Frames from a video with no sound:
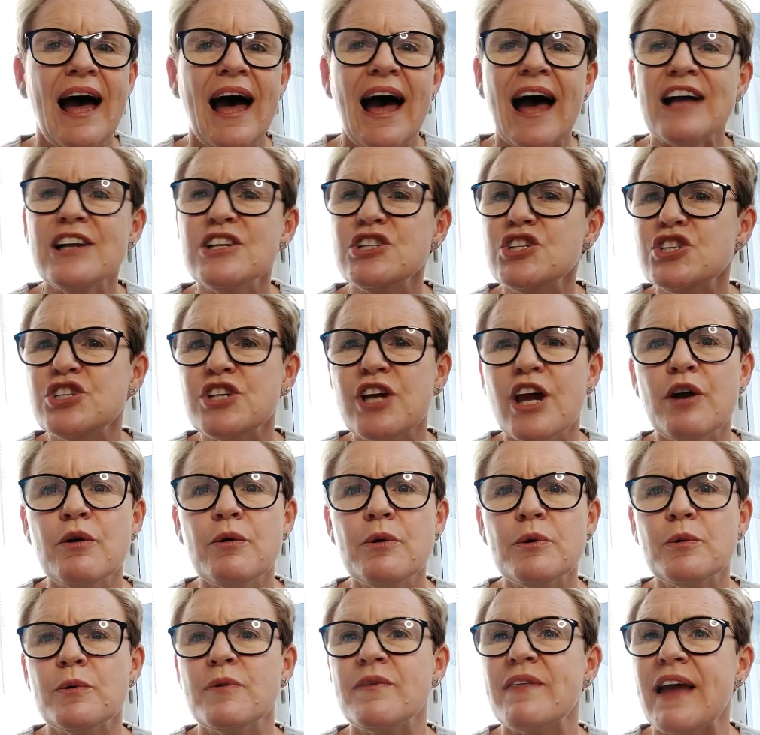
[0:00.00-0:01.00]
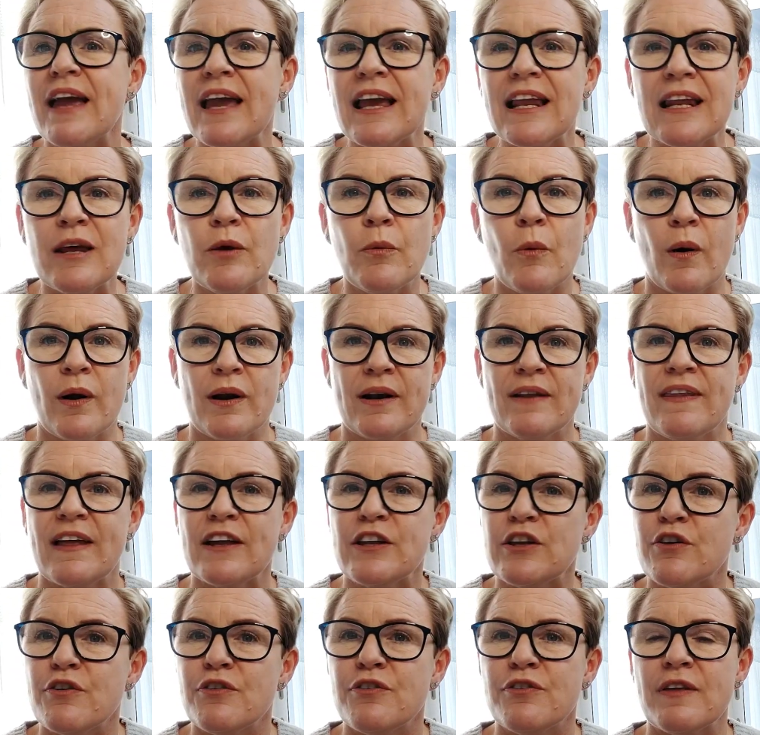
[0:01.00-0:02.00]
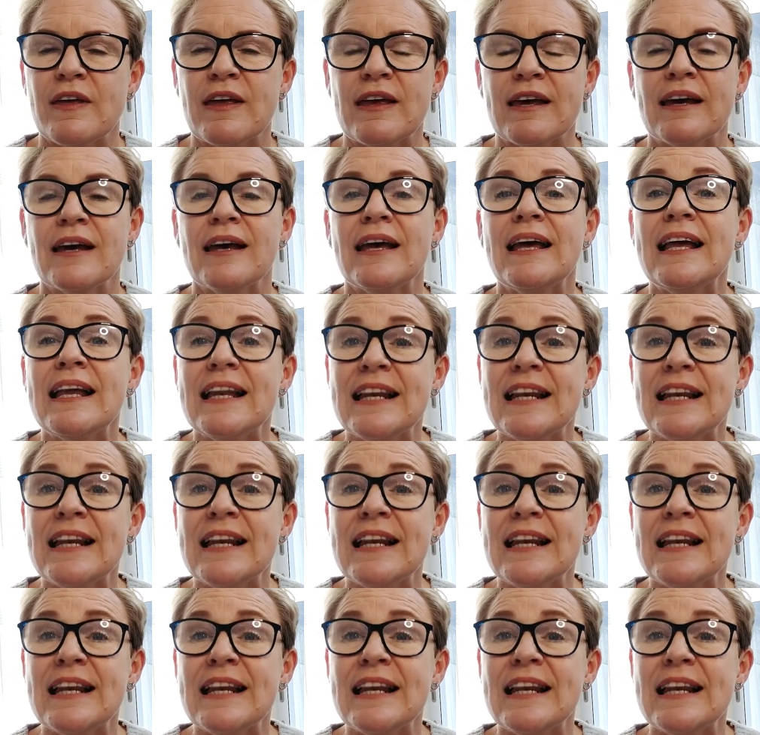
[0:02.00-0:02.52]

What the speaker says: and share it with anyone that you think